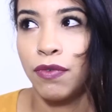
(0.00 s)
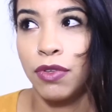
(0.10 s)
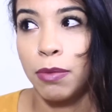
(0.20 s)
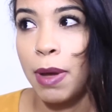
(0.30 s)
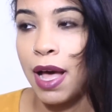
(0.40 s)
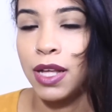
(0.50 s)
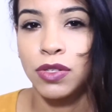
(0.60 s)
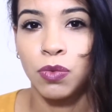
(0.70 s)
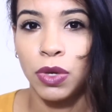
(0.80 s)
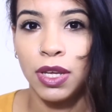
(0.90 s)
for the
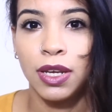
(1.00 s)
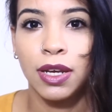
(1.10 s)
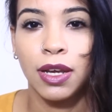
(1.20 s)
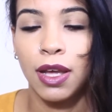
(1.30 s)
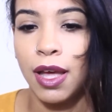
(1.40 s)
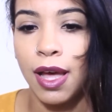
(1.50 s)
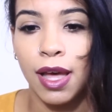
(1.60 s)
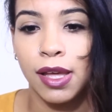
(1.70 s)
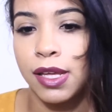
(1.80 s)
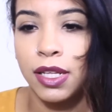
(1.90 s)
past week.
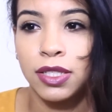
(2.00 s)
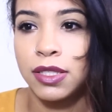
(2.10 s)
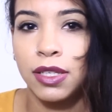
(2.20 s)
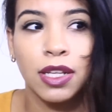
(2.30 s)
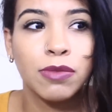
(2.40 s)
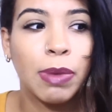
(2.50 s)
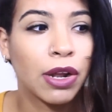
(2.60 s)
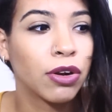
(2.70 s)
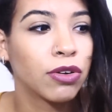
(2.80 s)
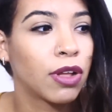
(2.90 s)
It's
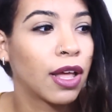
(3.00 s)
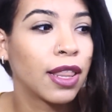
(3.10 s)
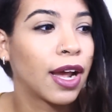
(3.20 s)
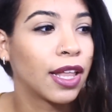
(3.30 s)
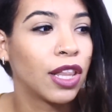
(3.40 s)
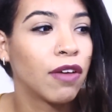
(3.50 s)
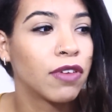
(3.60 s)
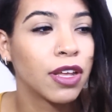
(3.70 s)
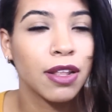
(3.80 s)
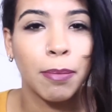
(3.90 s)
better. I
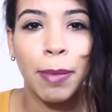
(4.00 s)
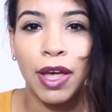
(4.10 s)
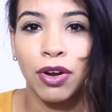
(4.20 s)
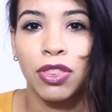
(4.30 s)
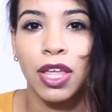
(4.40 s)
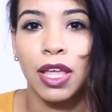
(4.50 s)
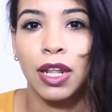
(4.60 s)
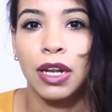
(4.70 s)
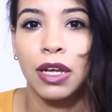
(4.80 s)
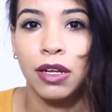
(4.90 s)
love it better
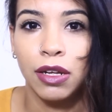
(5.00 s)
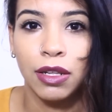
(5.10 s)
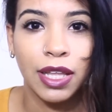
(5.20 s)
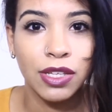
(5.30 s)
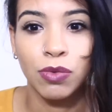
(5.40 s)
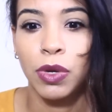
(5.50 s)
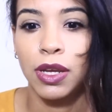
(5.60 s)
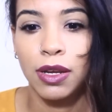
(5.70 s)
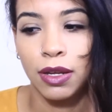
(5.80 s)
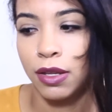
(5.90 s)
than a lace
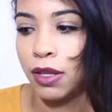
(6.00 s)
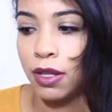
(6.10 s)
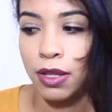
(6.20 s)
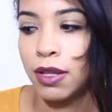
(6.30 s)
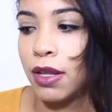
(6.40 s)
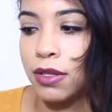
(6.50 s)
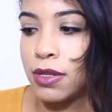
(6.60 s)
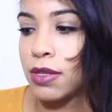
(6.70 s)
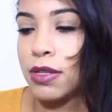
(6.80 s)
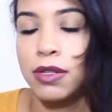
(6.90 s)
wig.
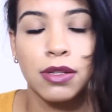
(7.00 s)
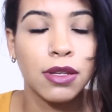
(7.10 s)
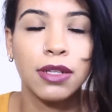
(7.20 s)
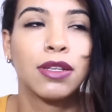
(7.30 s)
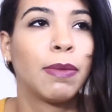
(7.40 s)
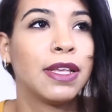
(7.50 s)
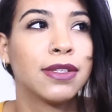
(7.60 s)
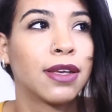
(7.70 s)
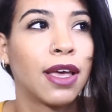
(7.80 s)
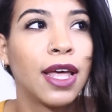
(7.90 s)
It's
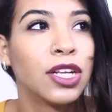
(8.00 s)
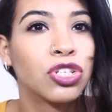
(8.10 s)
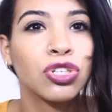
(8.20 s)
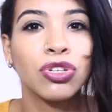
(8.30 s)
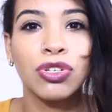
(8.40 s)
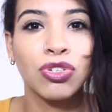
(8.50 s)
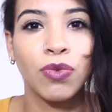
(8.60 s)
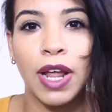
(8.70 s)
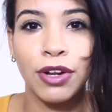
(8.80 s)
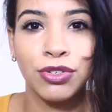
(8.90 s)
amazing, and it just looks
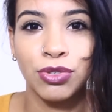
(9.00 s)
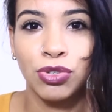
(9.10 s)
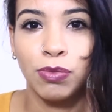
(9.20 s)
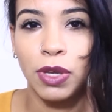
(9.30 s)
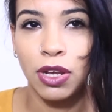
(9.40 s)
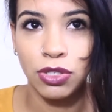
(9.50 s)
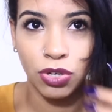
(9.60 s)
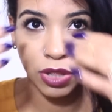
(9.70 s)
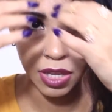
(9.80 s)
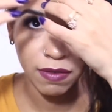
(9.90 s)
so natural too
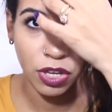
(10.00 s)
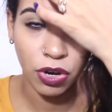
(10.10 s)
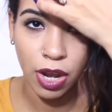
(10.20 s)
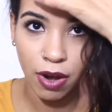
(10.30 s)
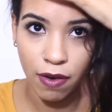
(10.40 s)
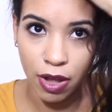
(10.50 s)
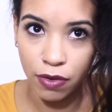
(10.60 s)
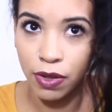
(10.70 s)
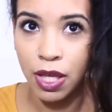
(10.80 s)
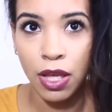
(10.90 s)
because you're leaving your hair
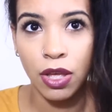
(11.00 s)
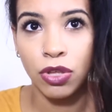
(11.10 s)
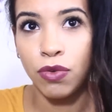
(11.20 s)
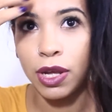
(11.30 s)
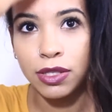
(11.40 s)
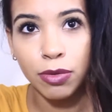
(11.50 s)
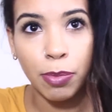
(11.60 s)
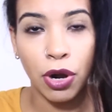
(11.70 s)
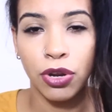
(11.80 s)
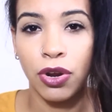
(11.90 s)
out. You get to
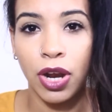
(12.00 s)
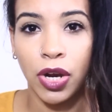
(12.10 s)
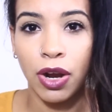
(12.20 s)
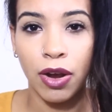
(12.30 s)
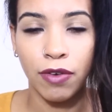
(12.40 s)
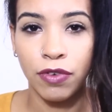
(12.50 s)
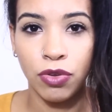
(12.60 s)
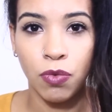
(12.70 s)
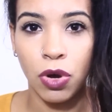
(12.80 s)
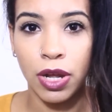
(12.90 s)
part your hair however
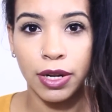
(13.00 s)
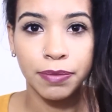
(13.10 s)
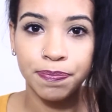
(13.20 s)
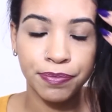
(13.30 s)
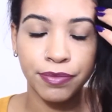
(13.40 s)
you want.